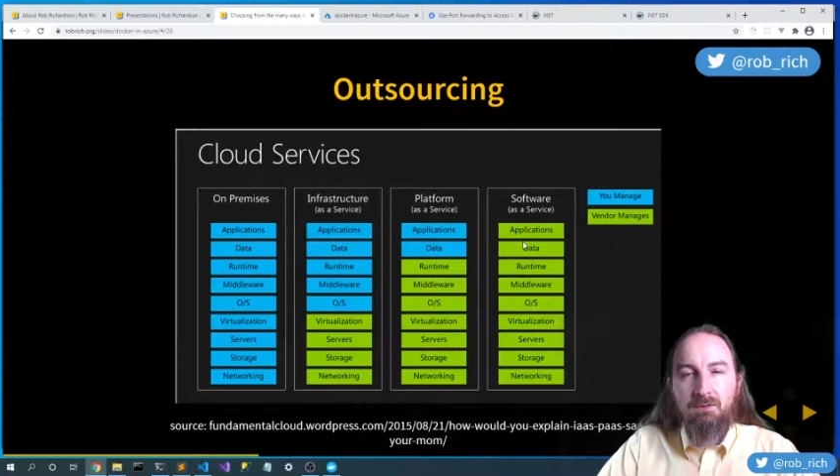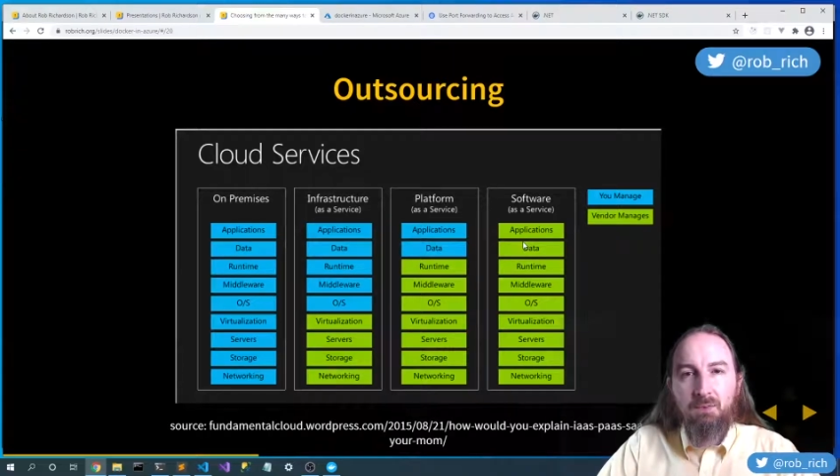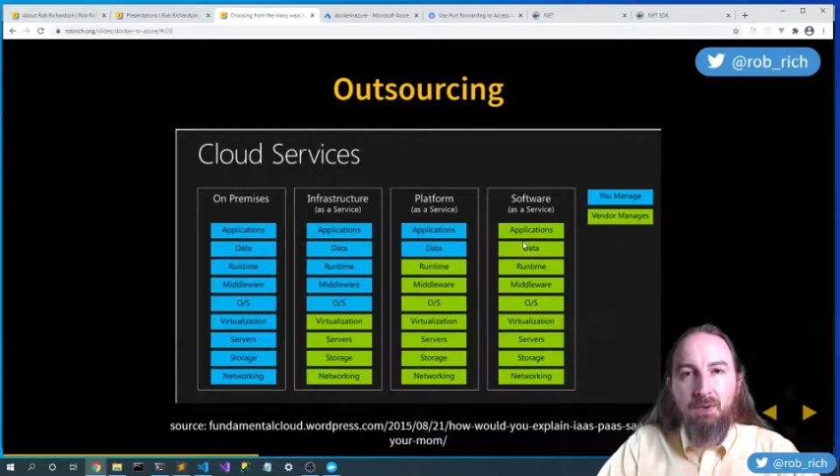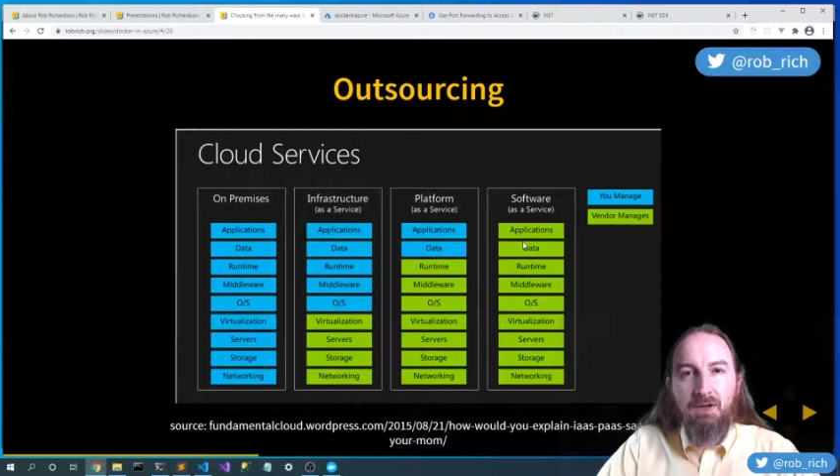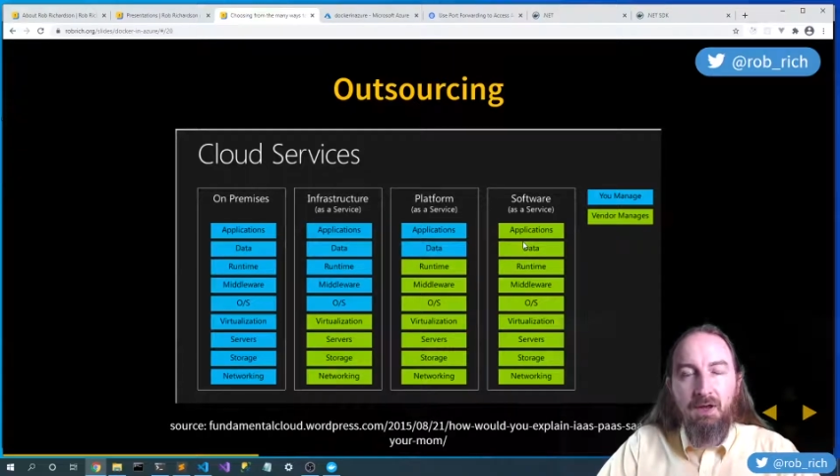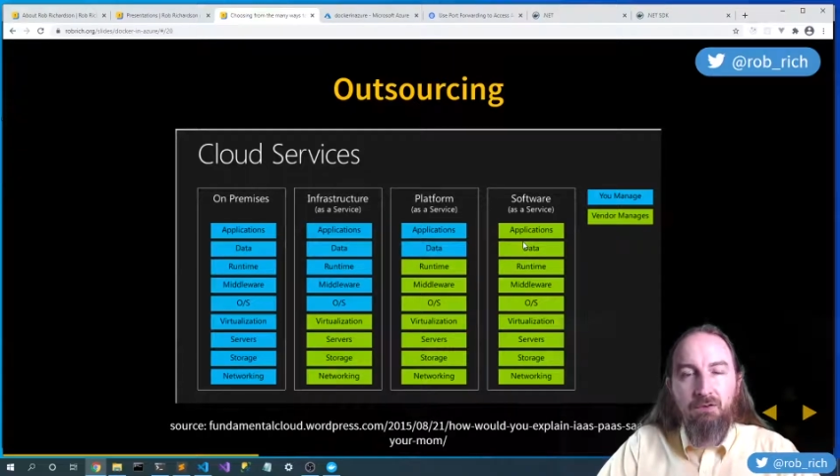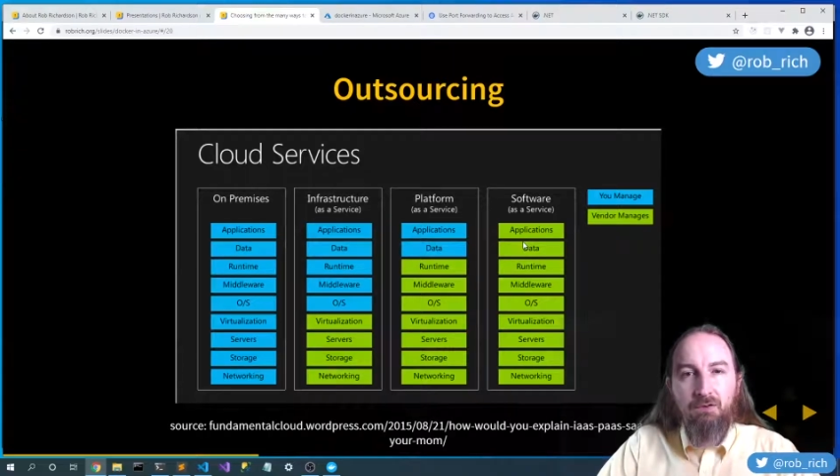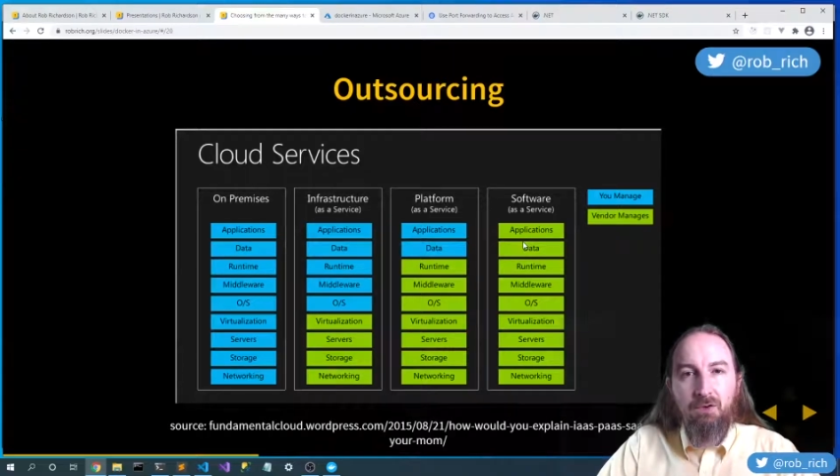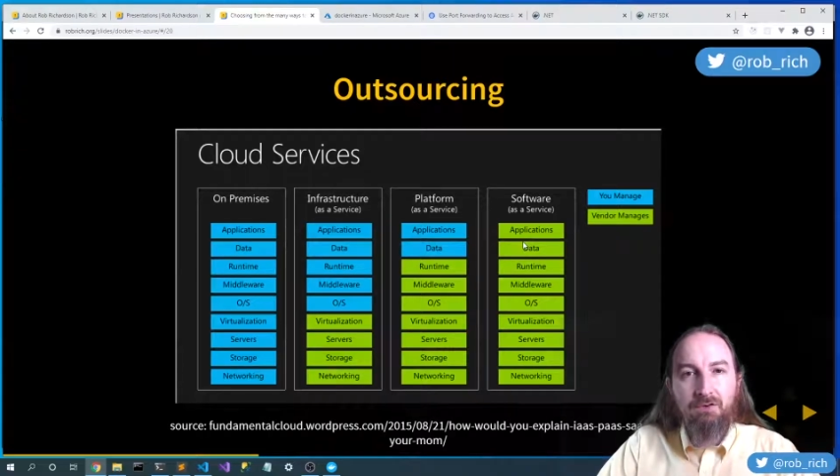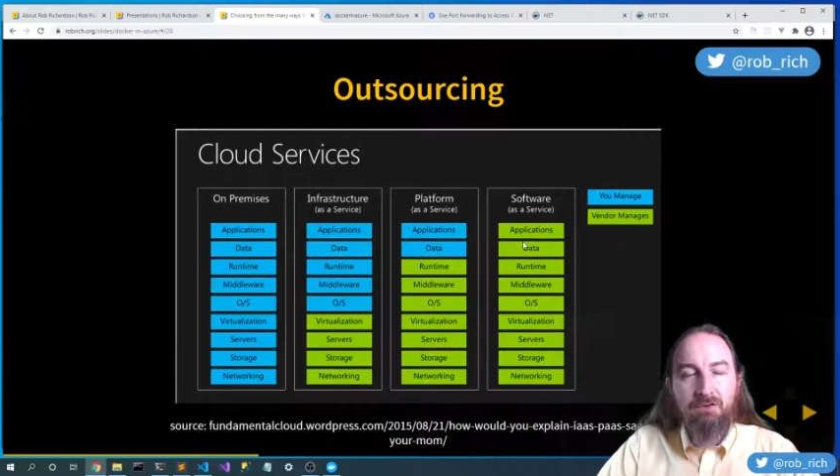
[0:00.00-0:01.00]
we
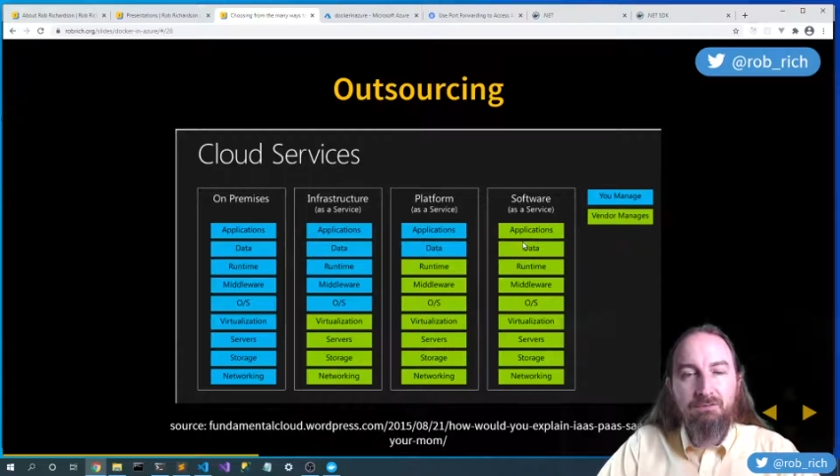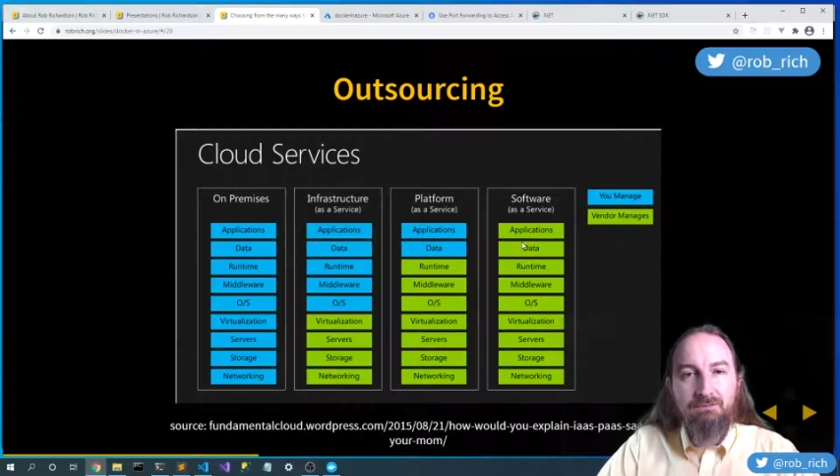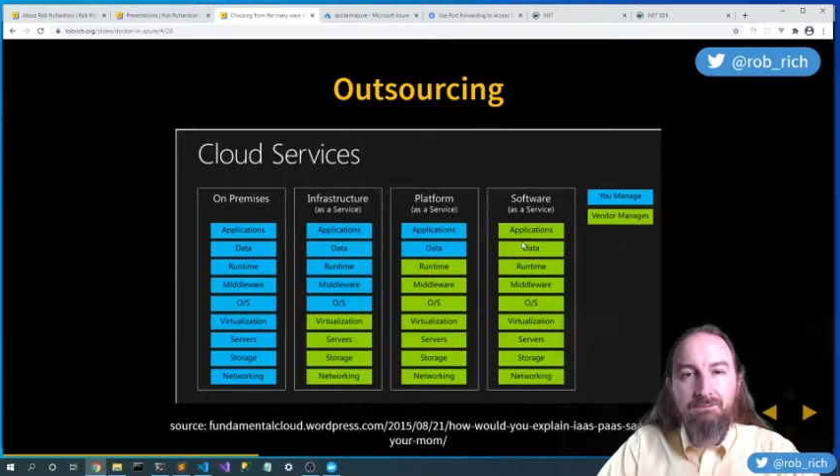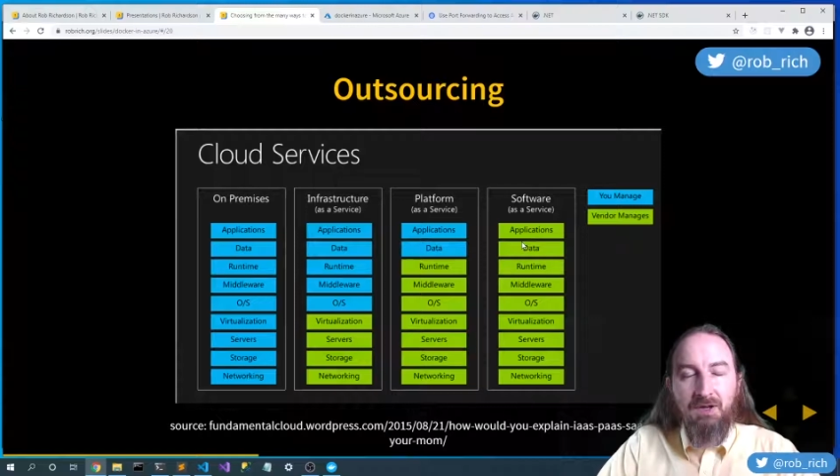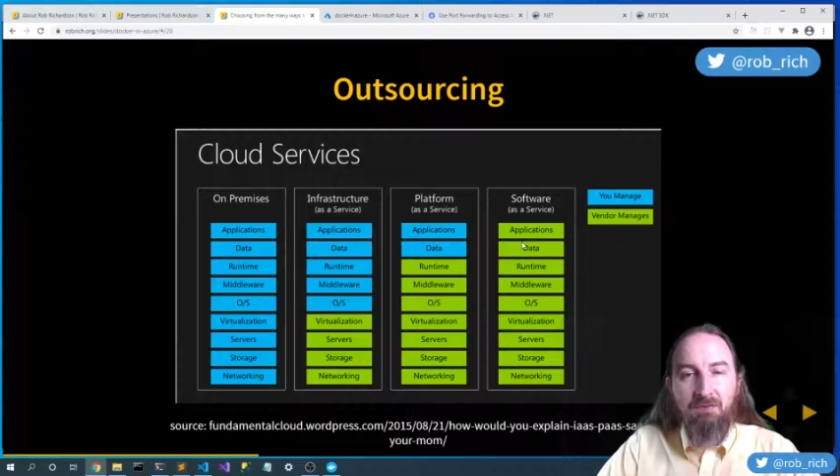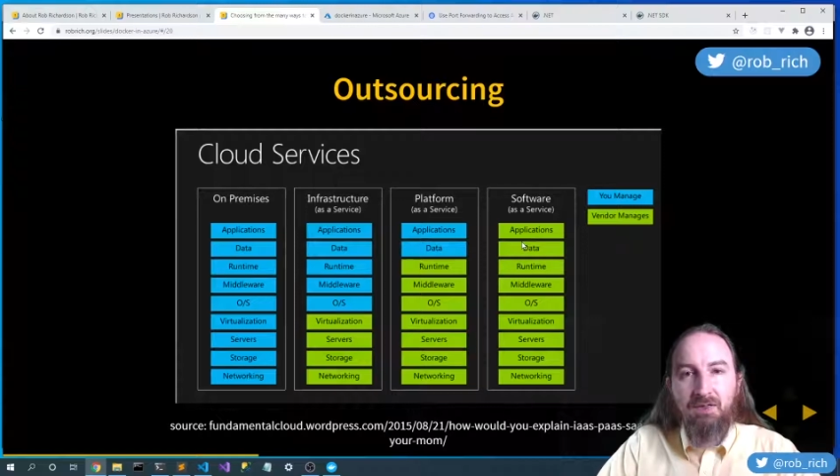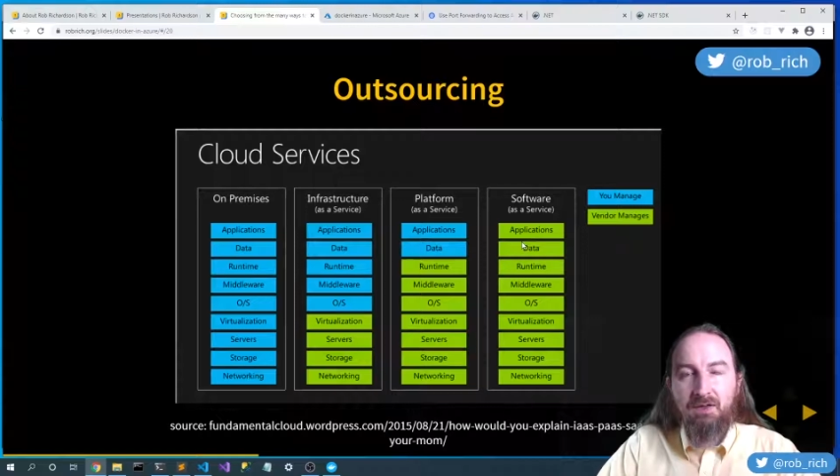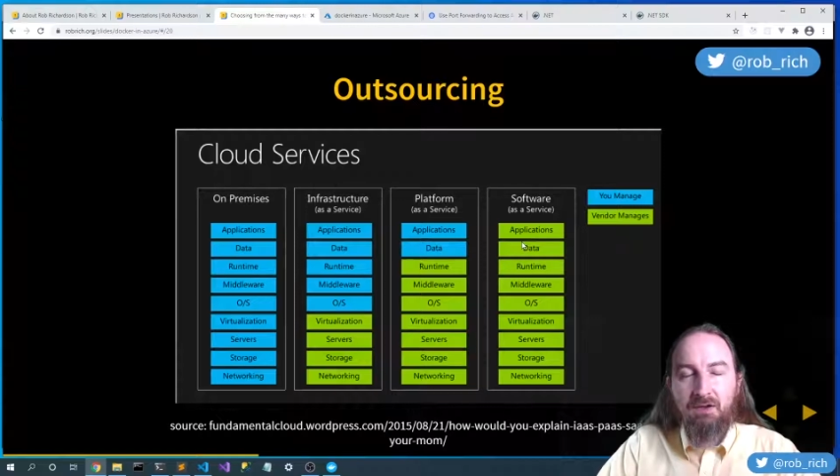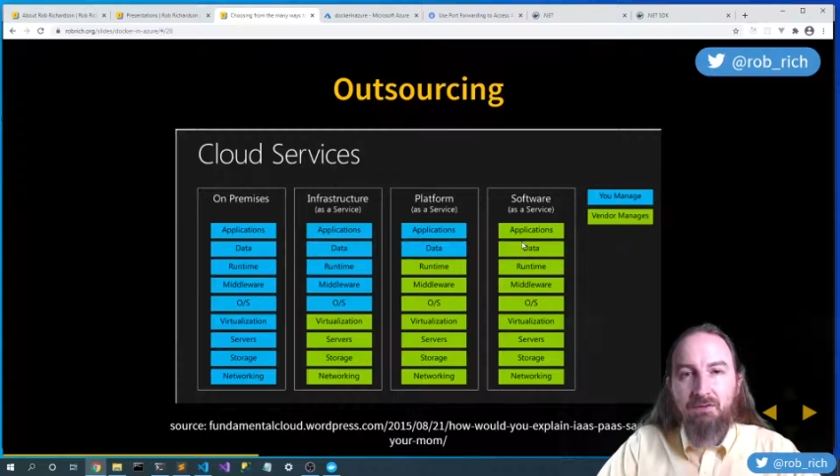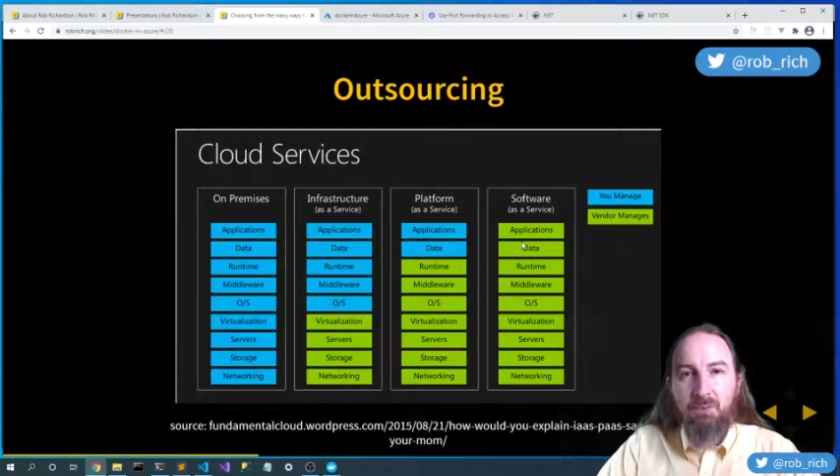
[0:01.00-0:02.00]
outsource everything.